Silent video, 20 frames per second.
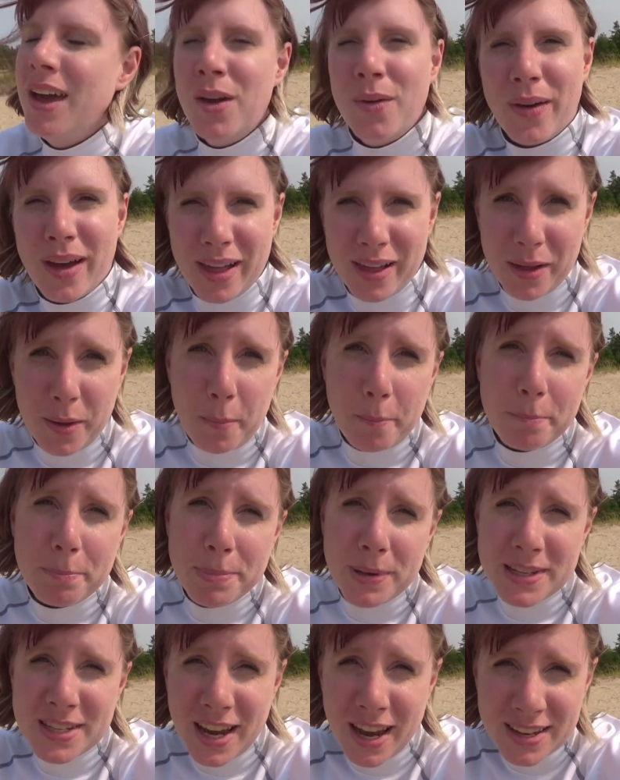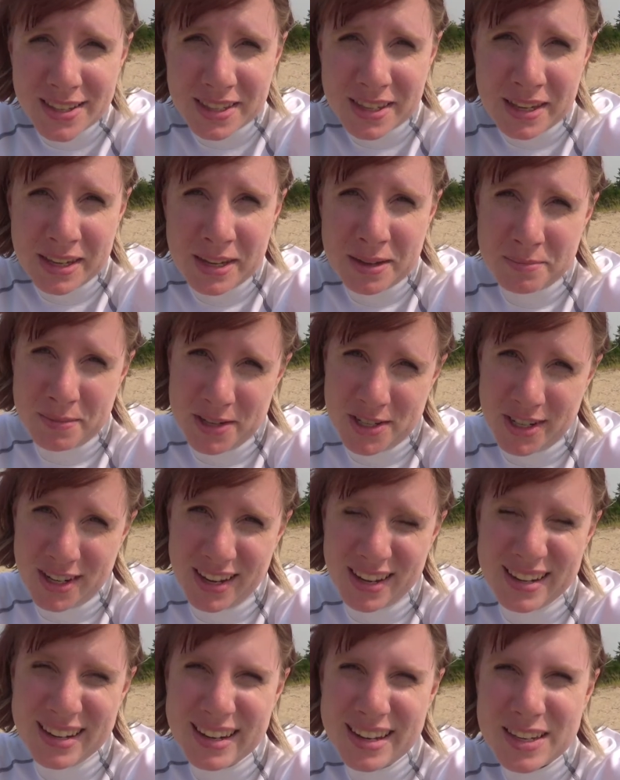Well, Petoskey,
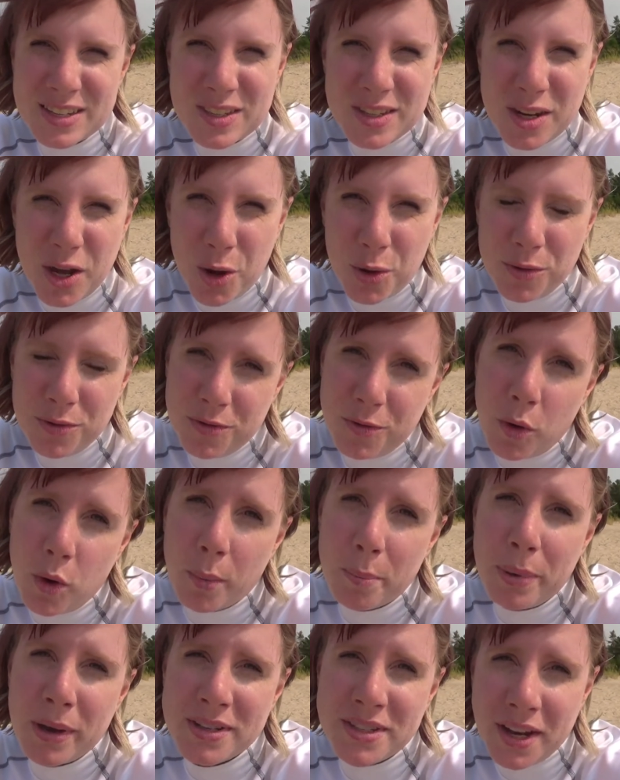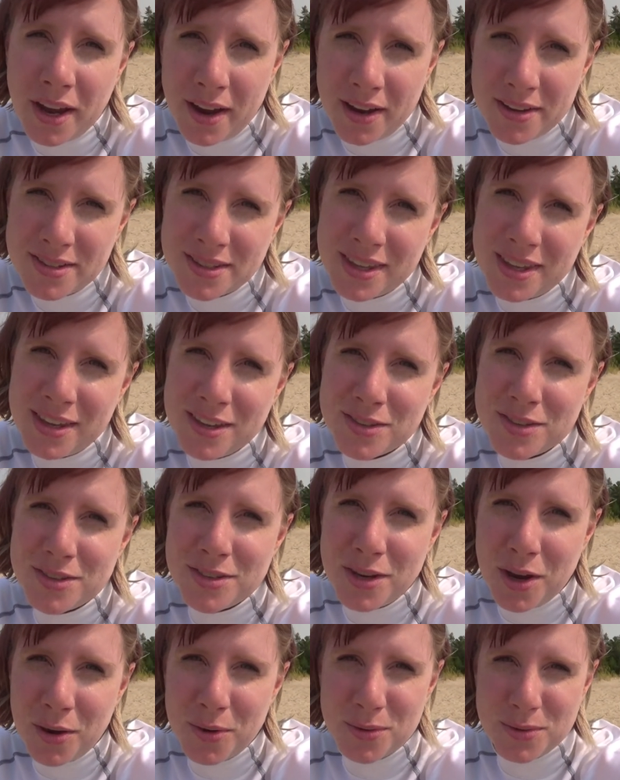Michigan is known for Petoskey
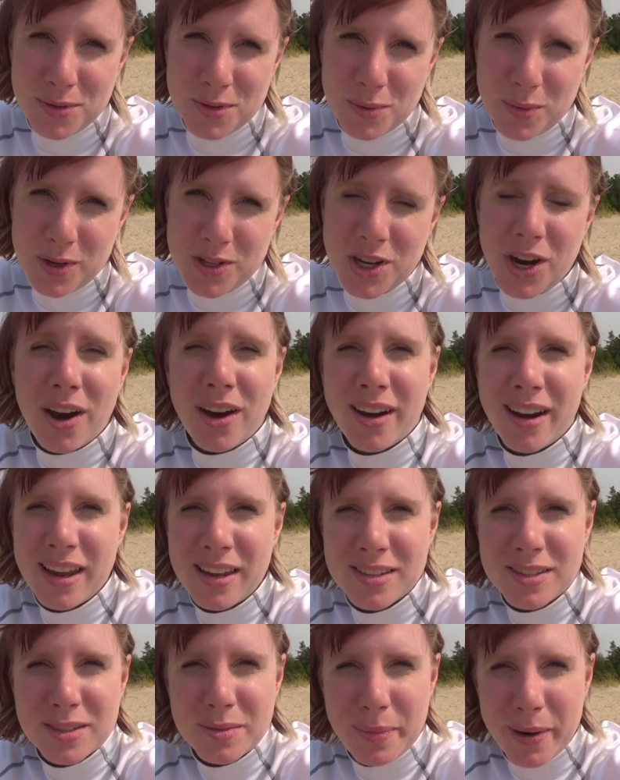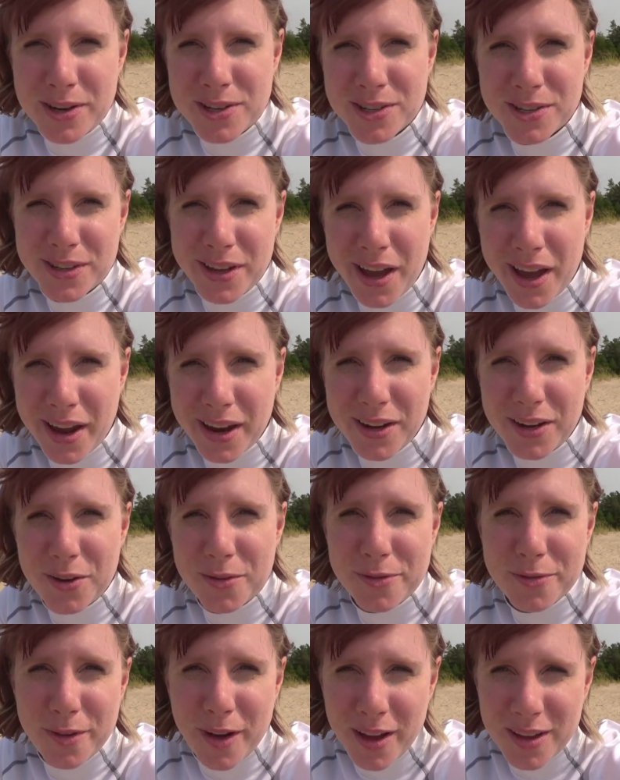stones, which are a special kind
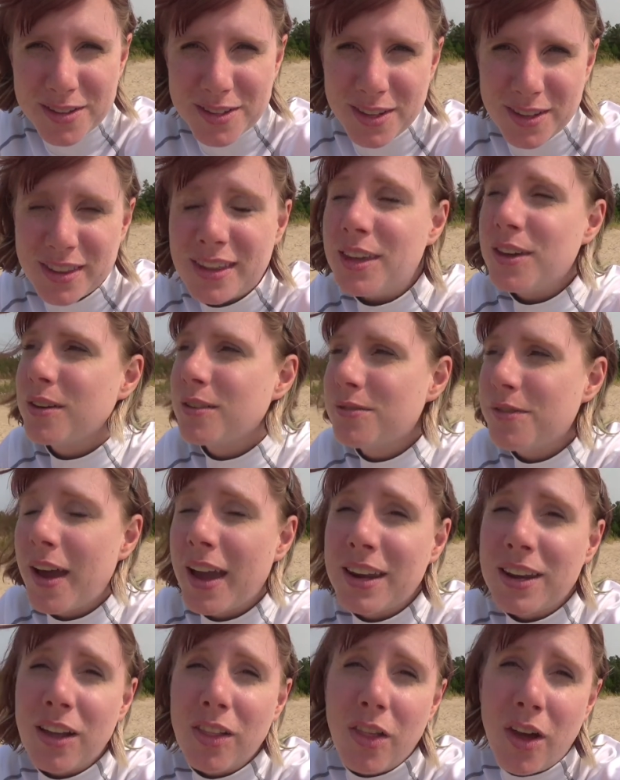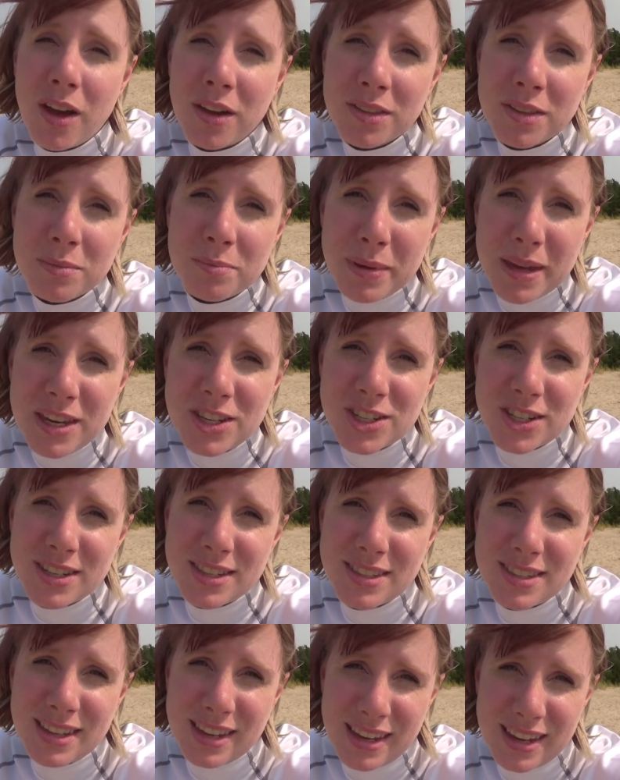of fossil that you can find along the
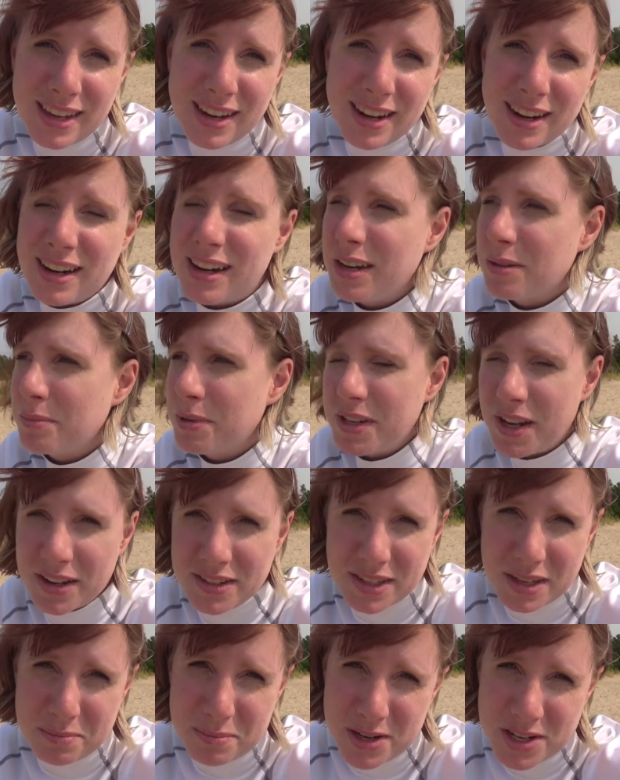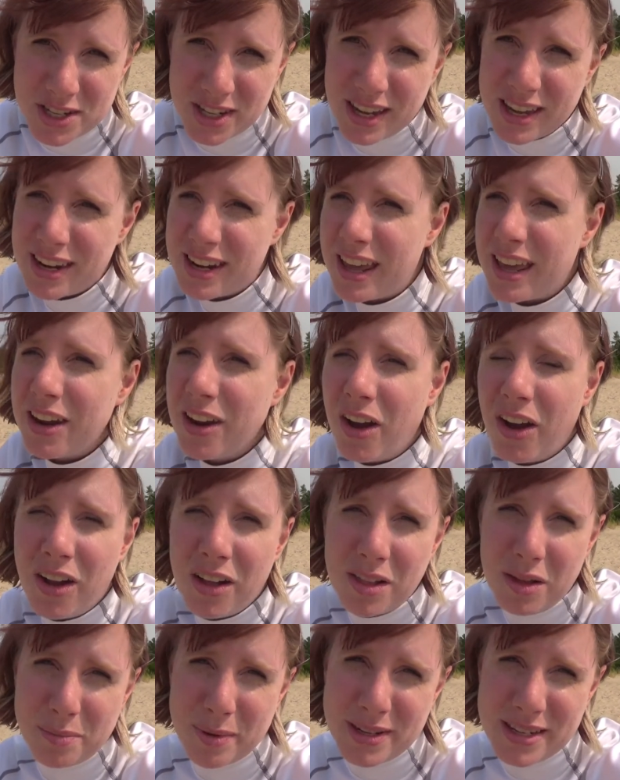beaches here in Petoskey, Michigan, and
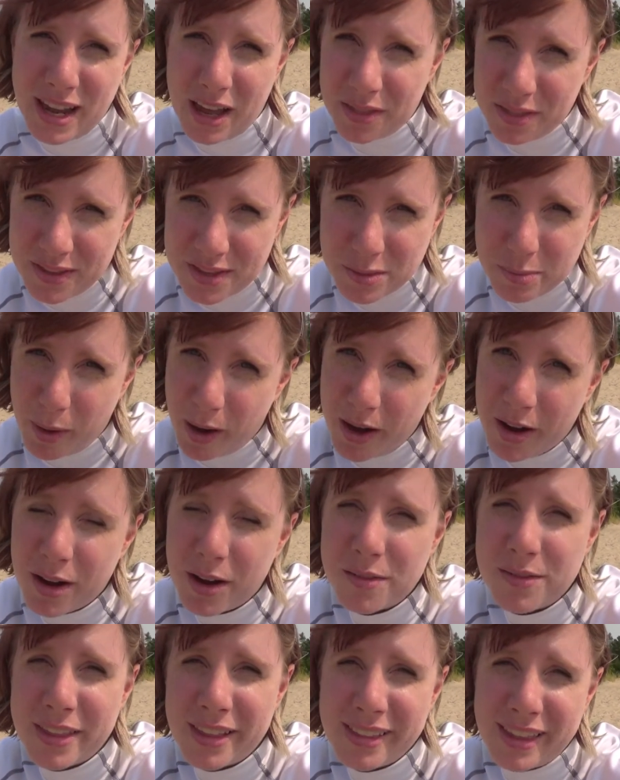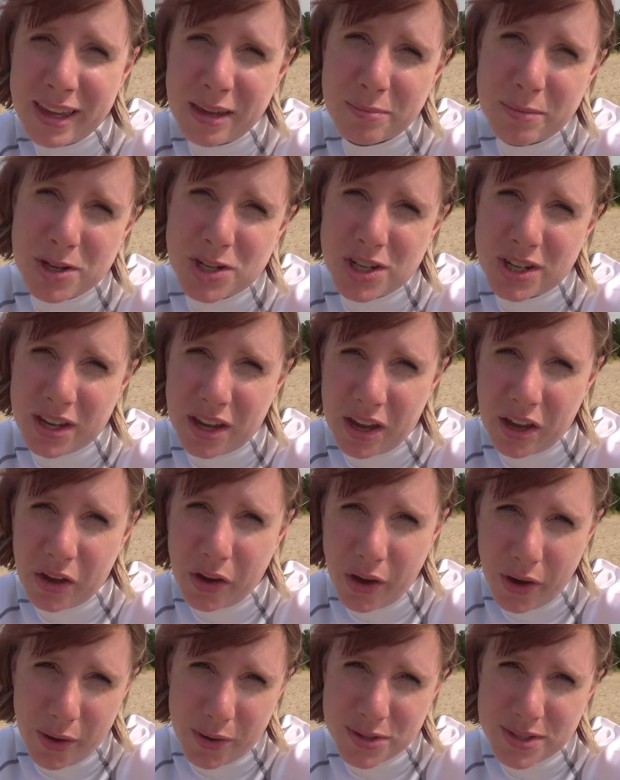all up and down this part of the Lake Michigan
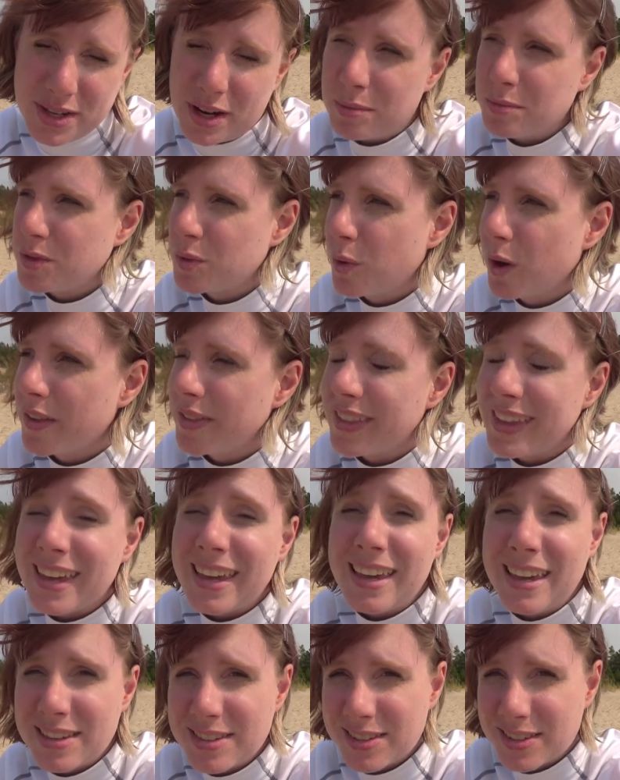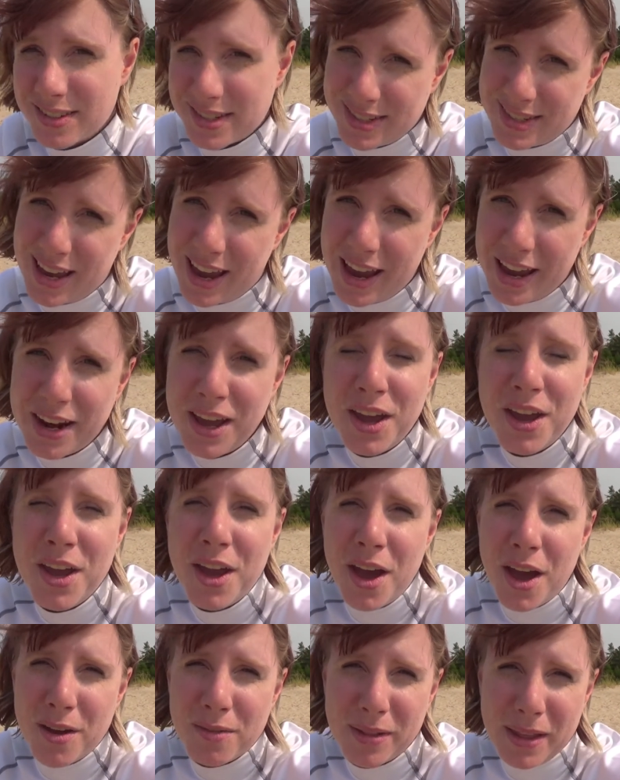coast. Um, so we're on the eastern side
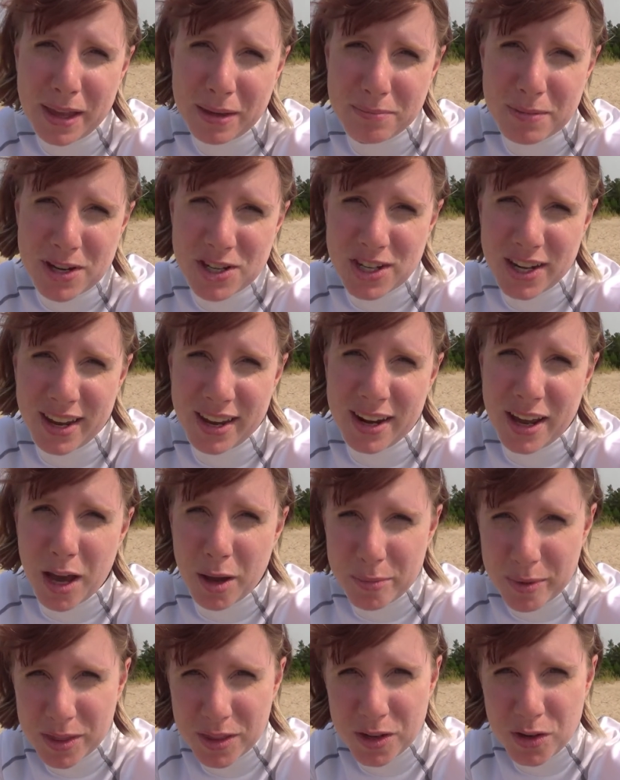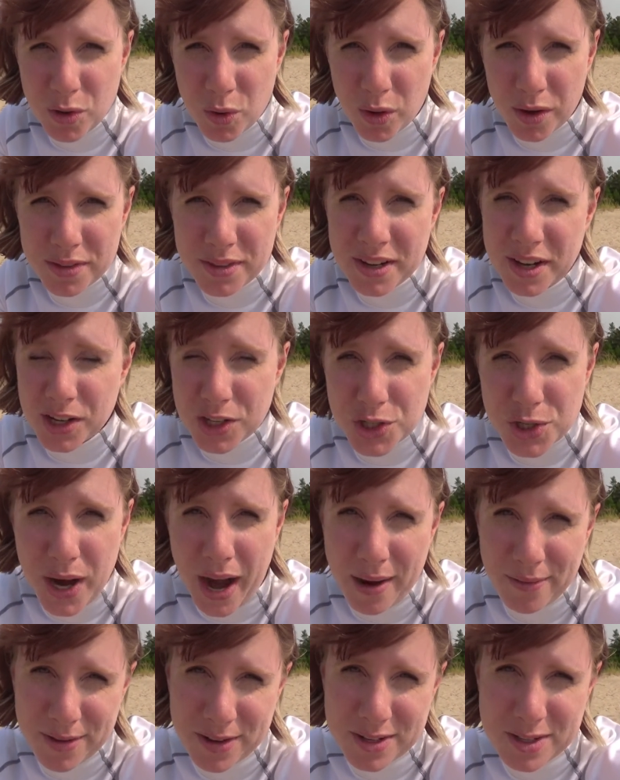of Lake Michigan, up in the north near
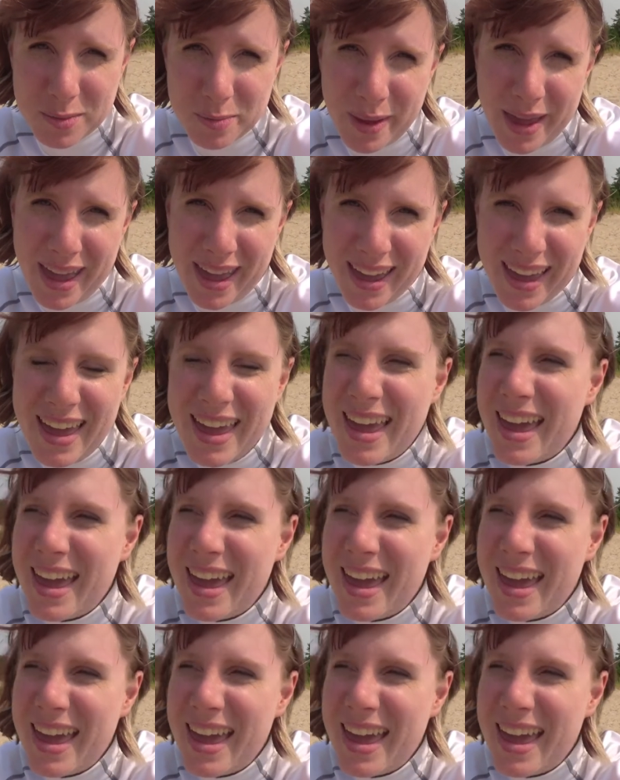Traverse Bay,